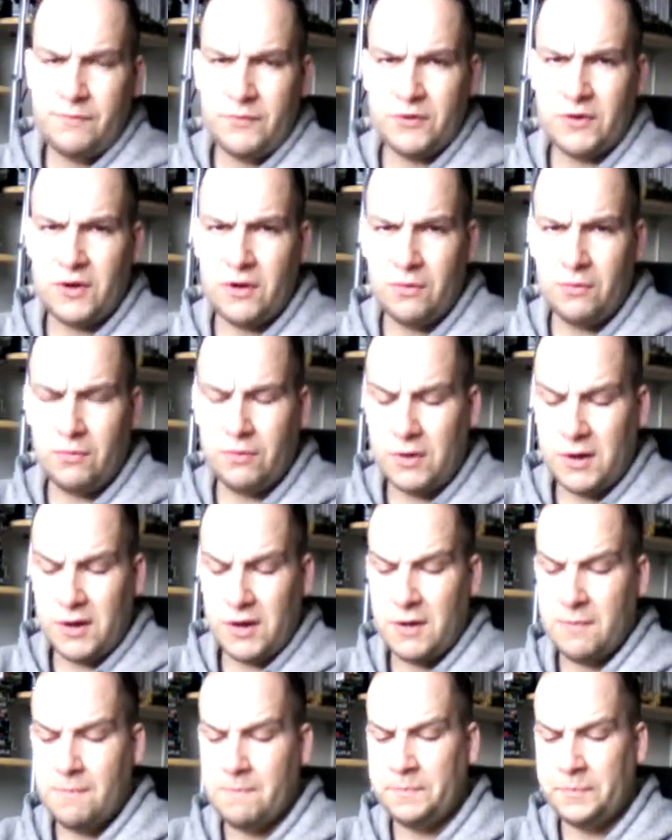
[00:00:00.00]
So
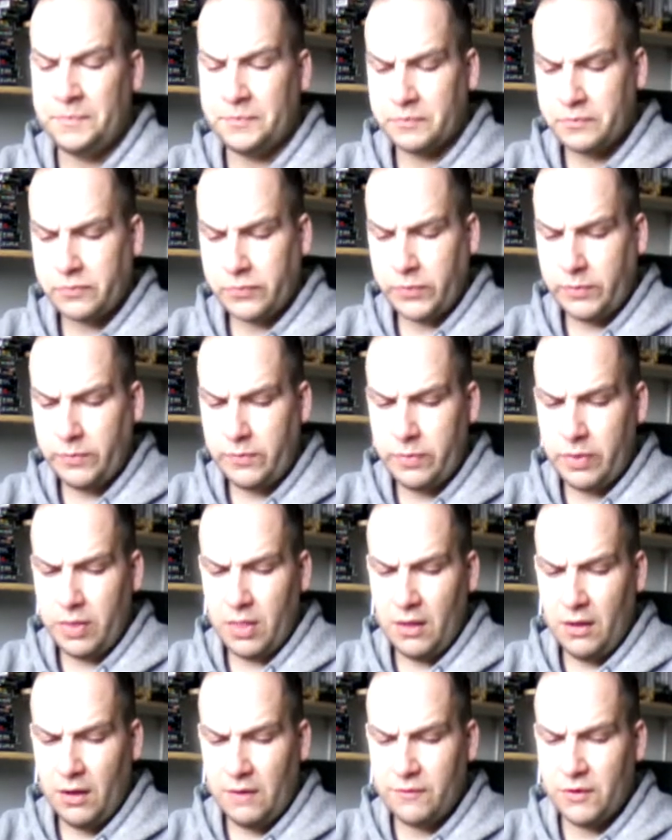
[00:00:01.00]
I've
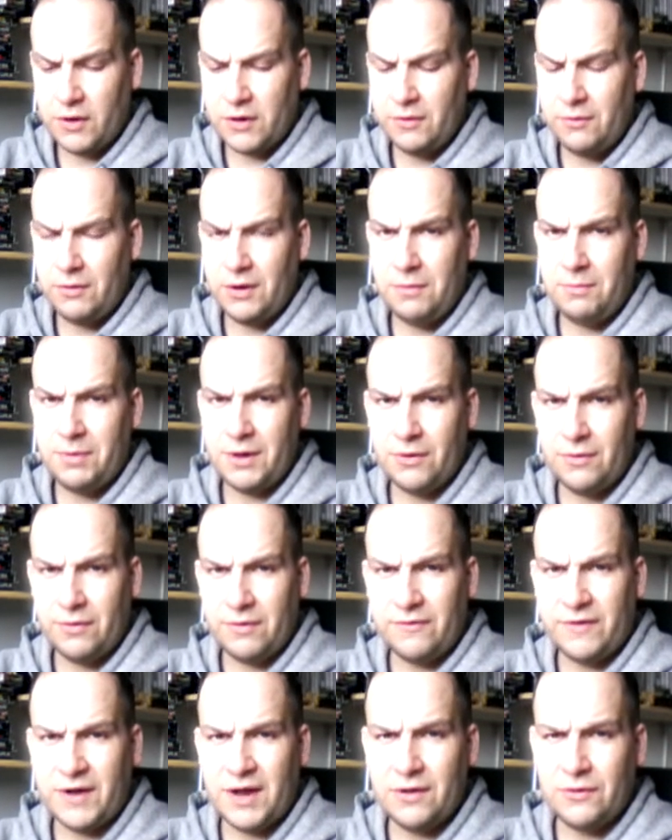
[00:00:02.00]
got to big up
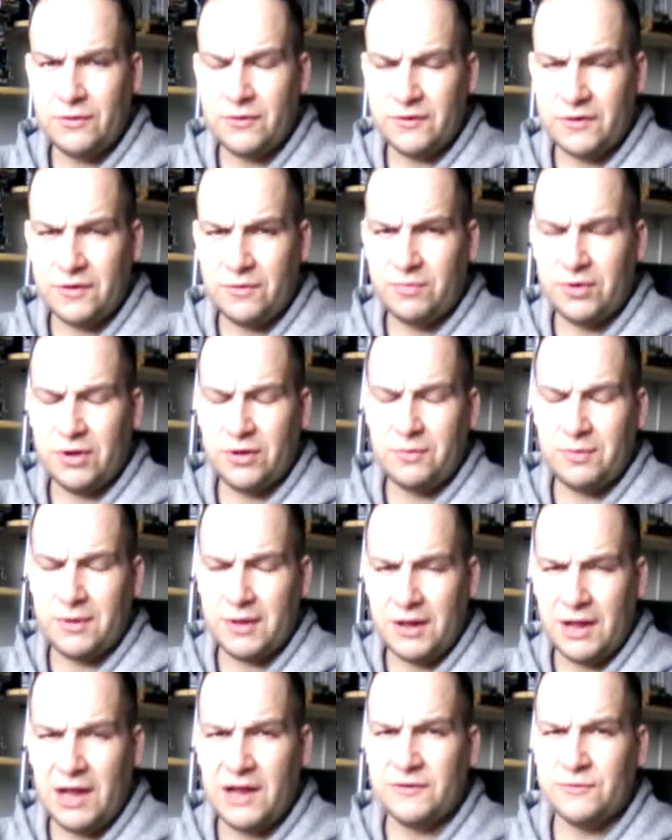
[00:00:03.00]
the Vale because it'll probably be
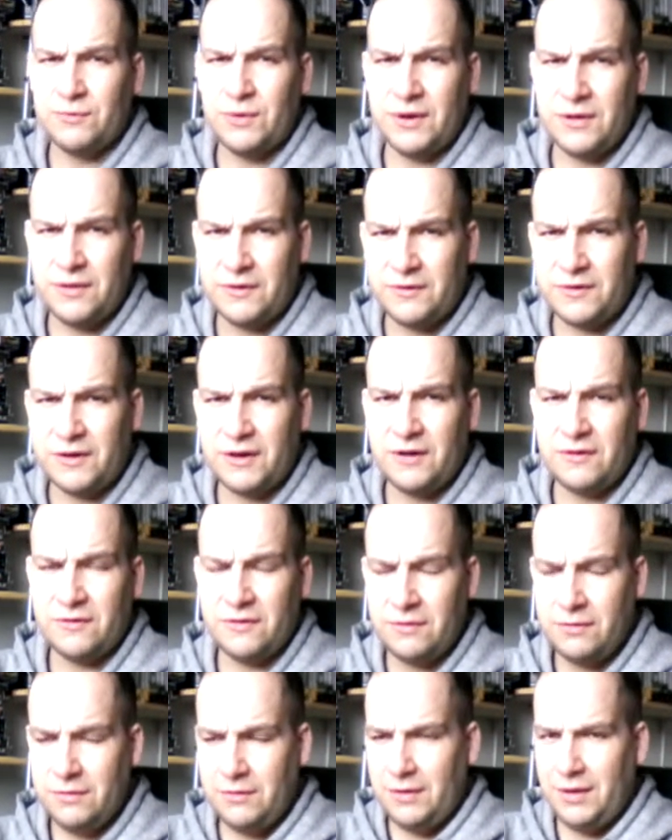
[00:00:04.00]
the last win of the
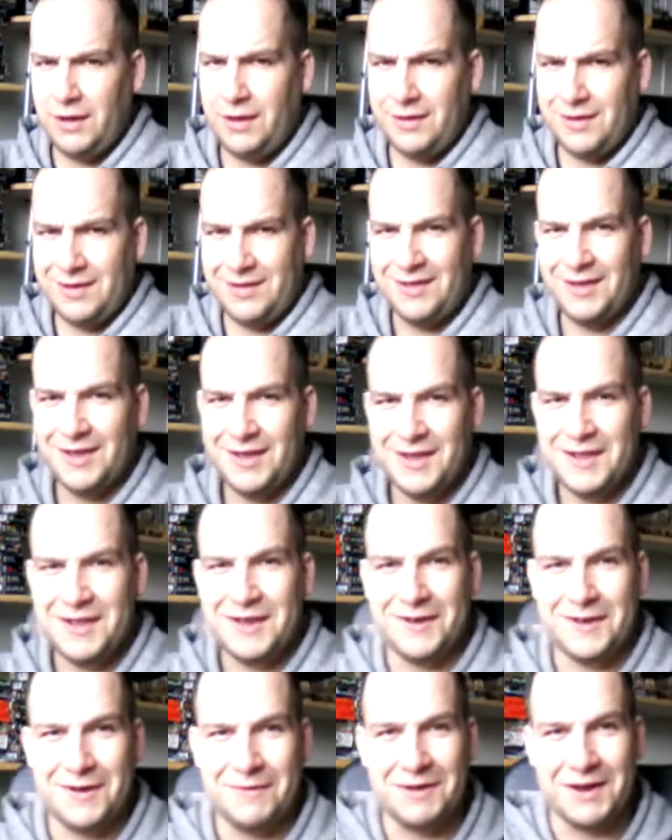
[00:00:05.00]
season,
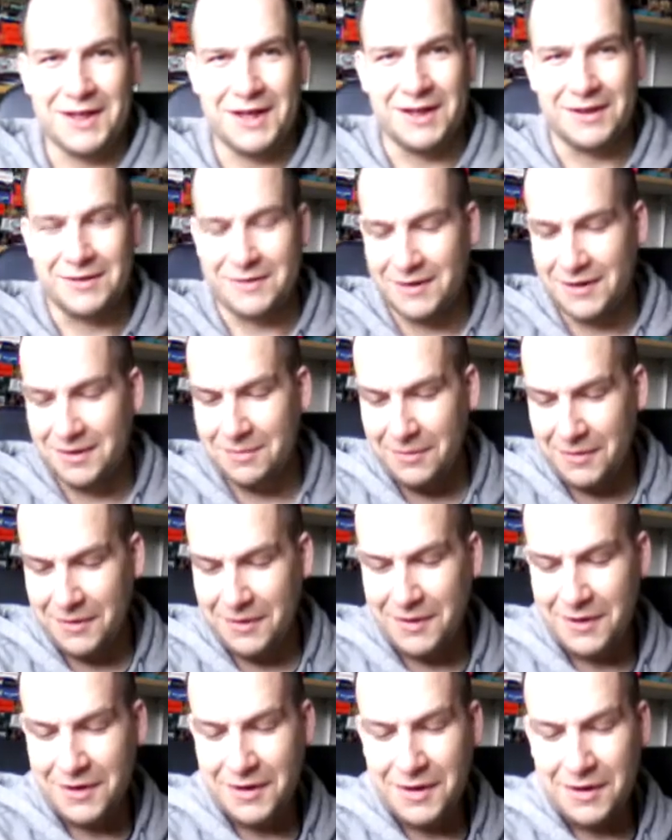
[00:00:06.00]
knowing our team.
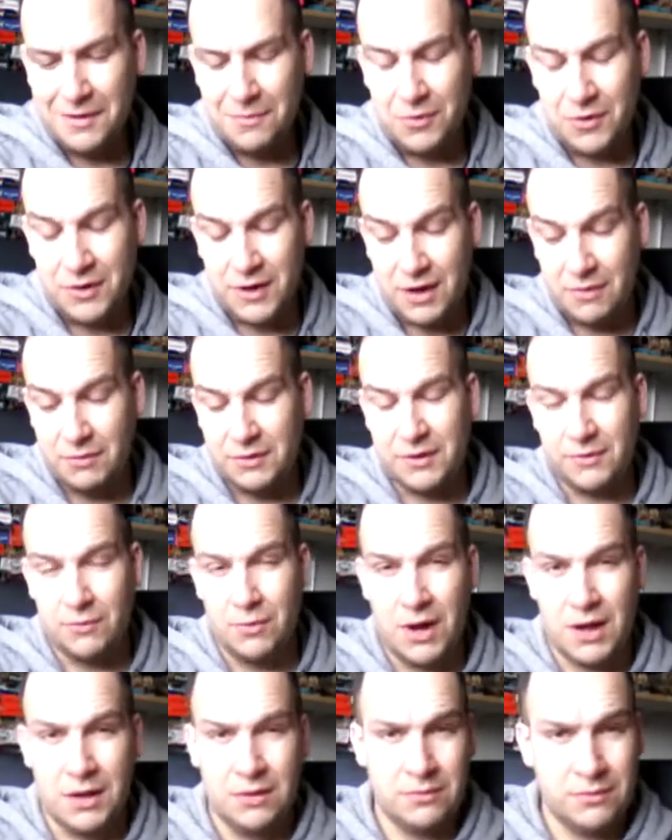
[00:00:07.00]
But yeah, we did
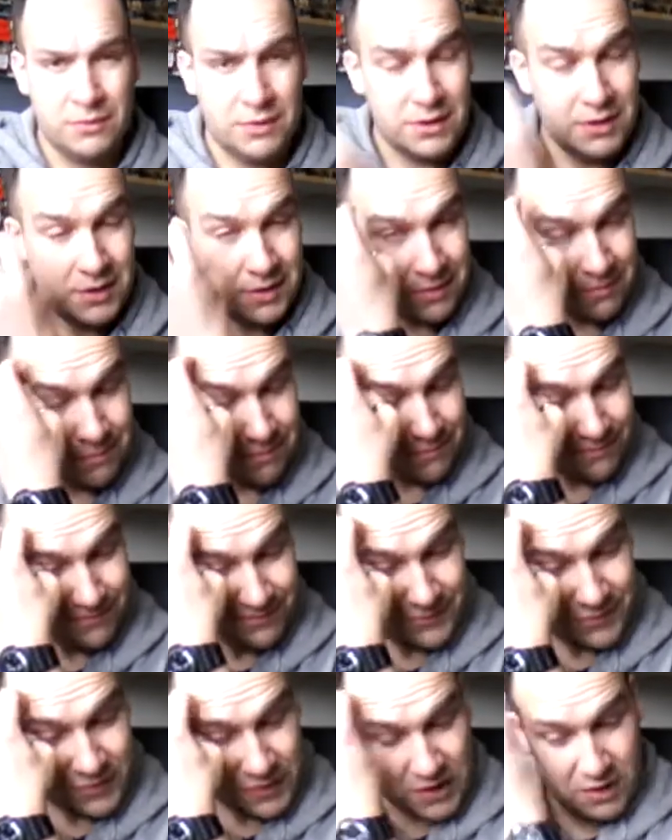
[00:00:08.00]
well.
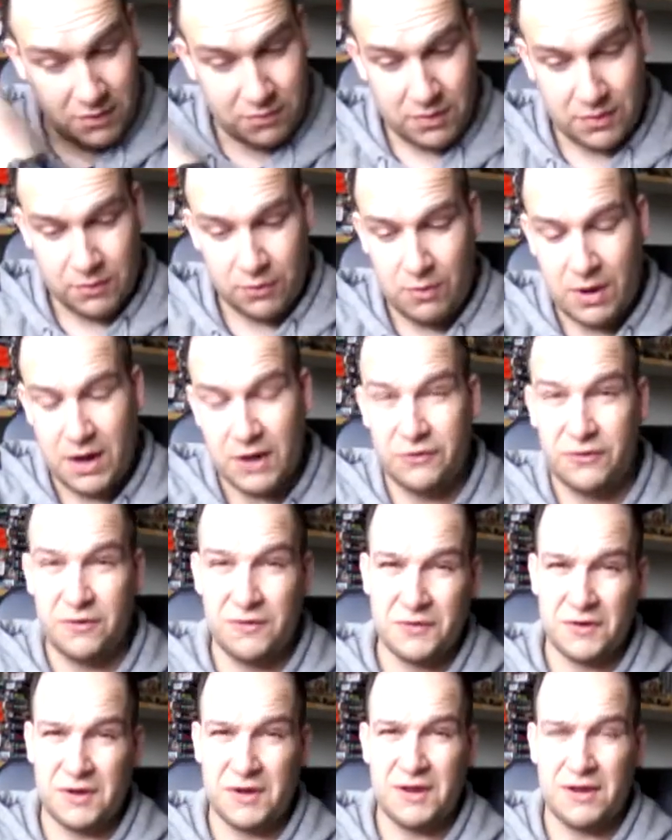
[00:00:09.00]
So I'm quite
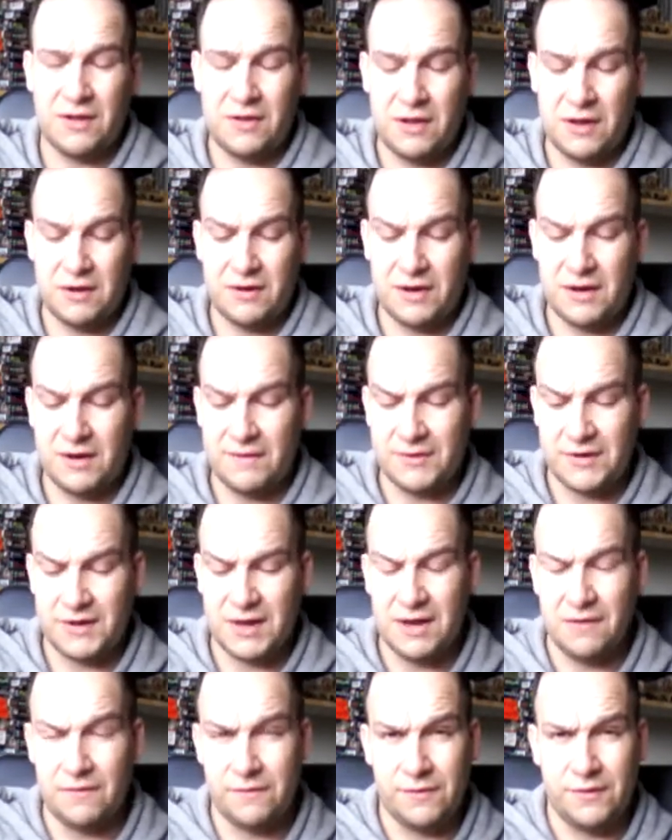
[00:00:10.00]
chuffed because I did have us
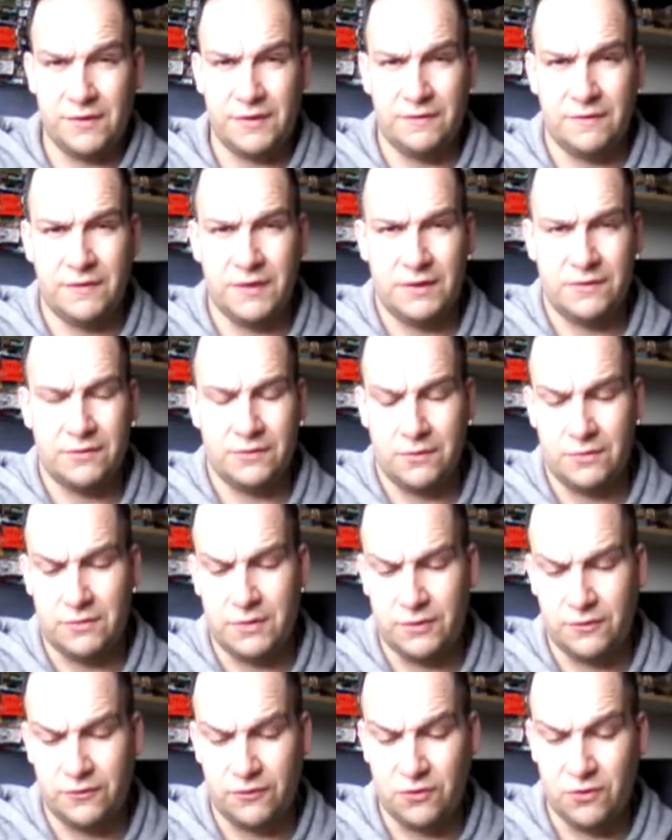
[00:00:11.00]
down for a defeat
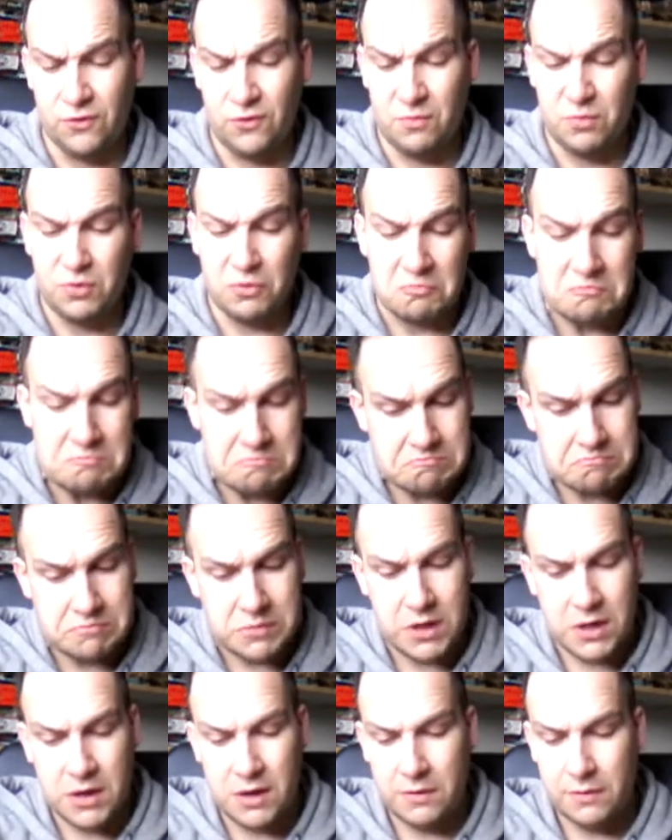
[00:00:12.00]
or a draw, but
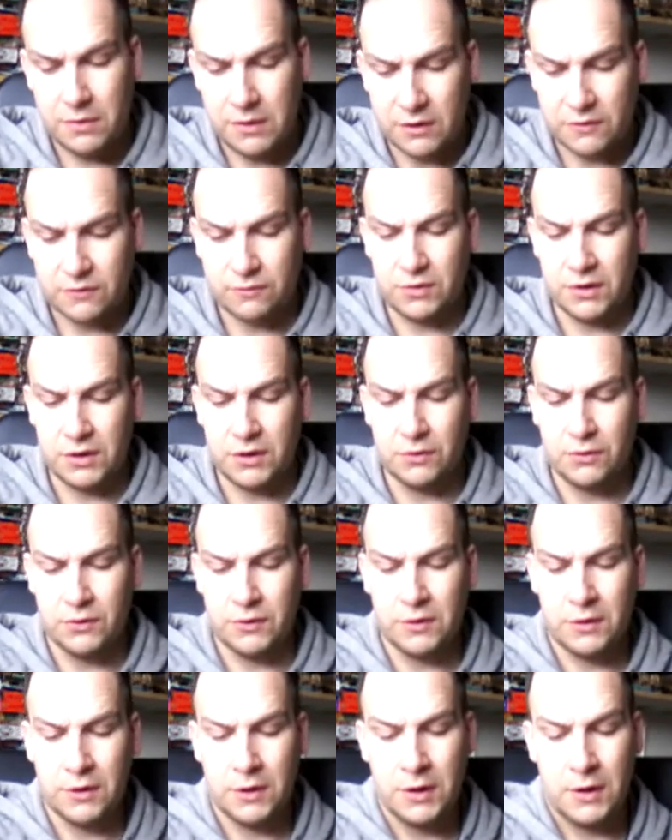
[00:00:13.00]
yeah, that's really
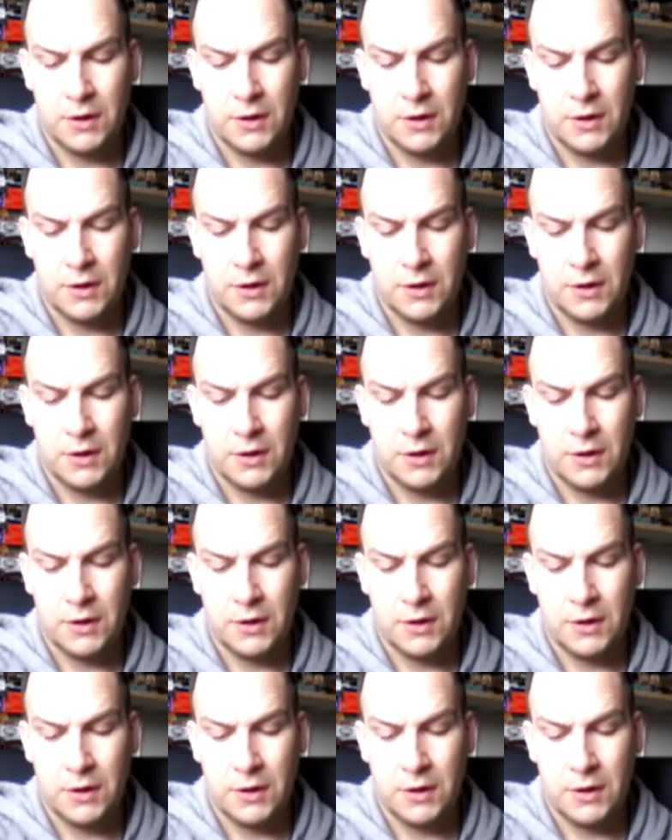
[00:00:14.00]
good.